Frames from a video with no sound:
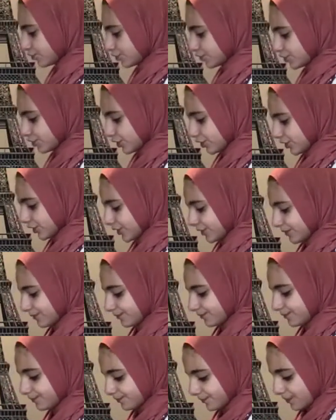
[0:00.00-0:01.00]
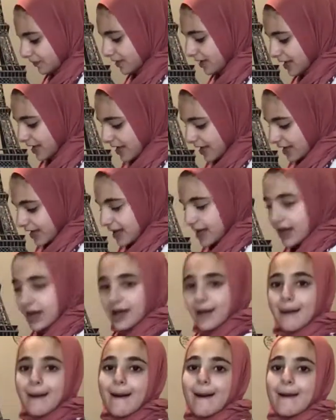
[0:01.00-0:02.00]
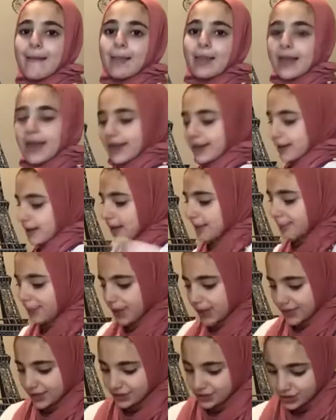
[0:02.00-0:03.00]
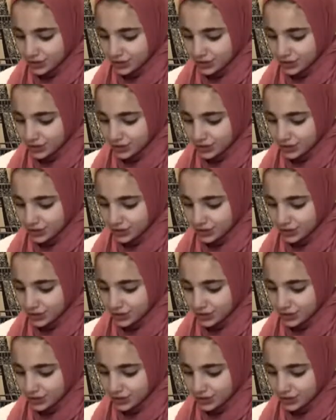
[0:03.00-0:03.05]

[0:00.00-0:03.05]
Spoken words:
shirt, like a button